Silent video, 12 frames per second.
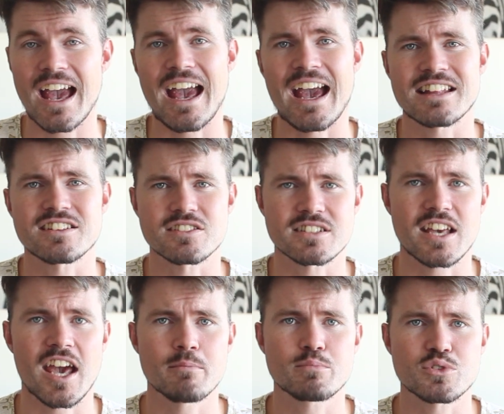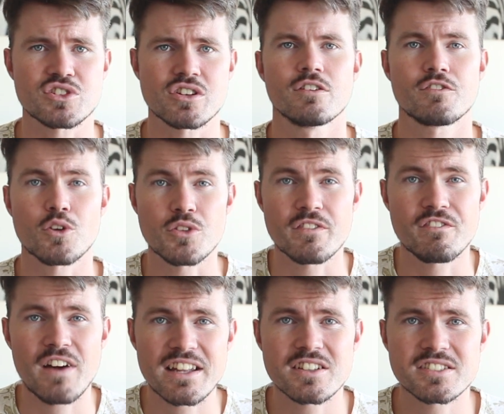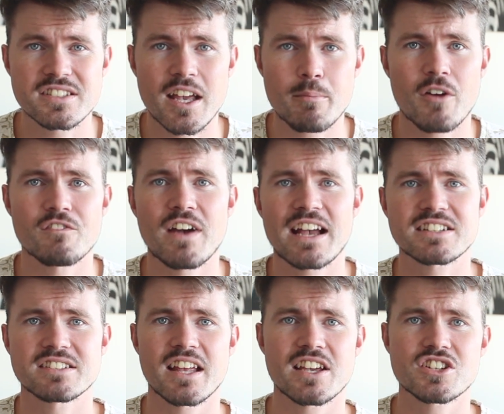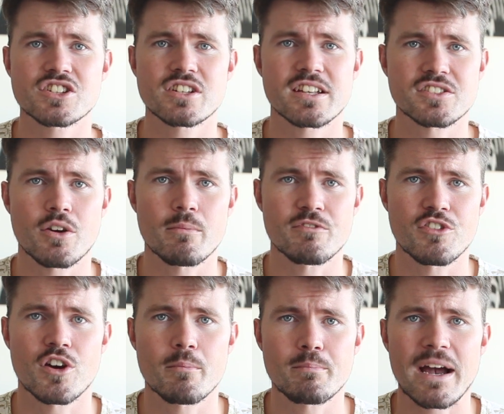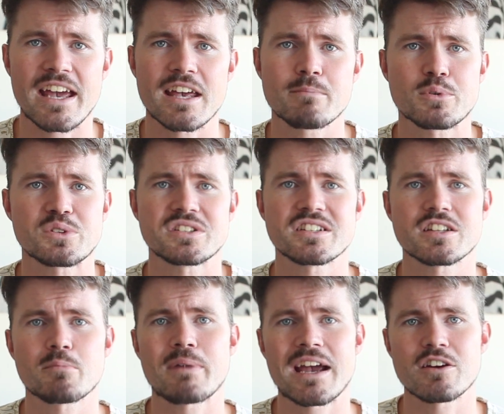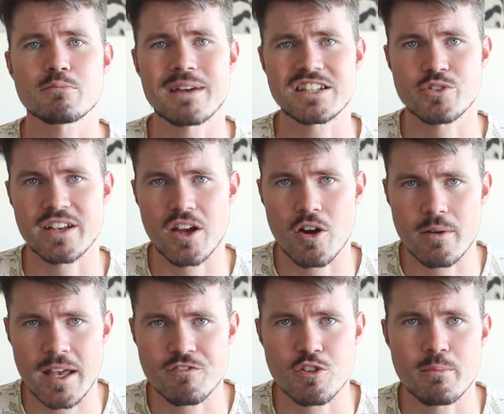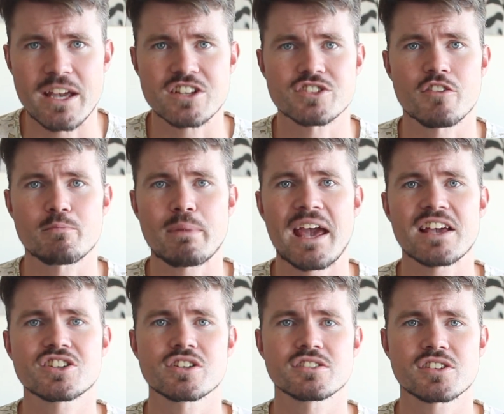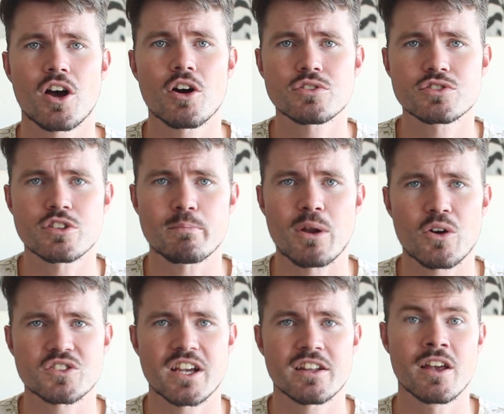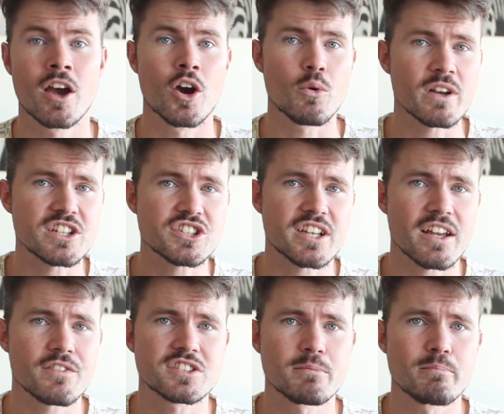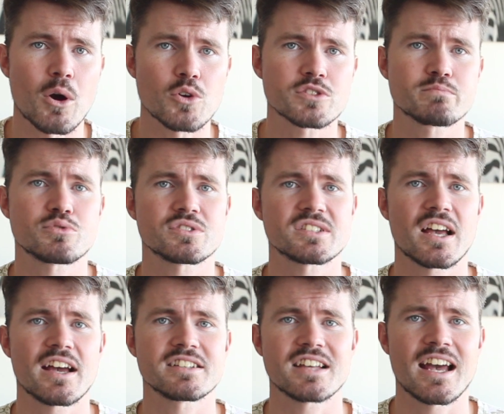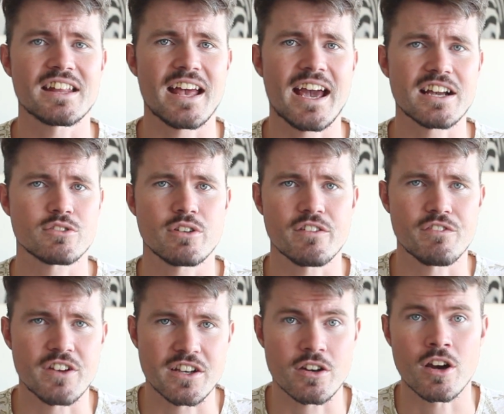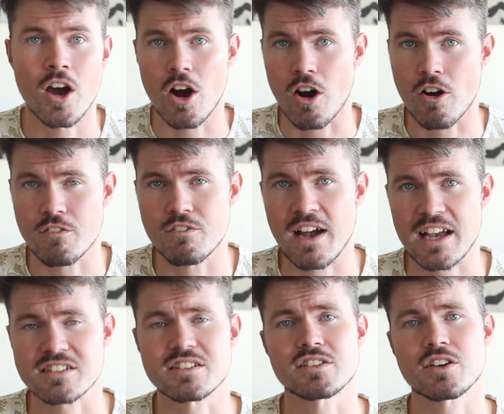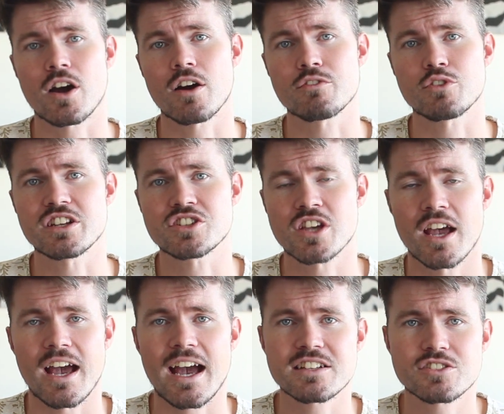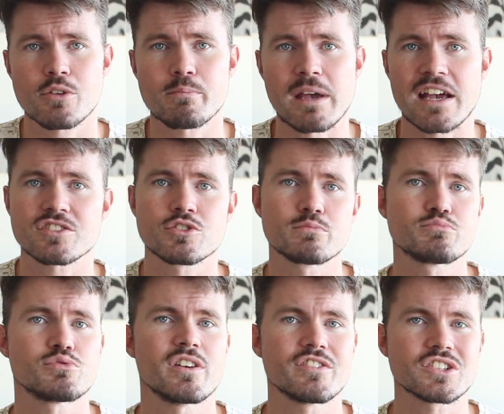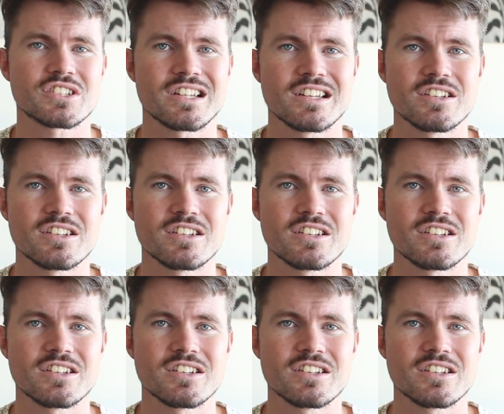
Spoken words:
and the temperature. For the final step of vaccination is confirmed by inputting the biometric information of patients onto the blockchain, which gives the most precise and accurate figure of vaccine coverage as compared to previously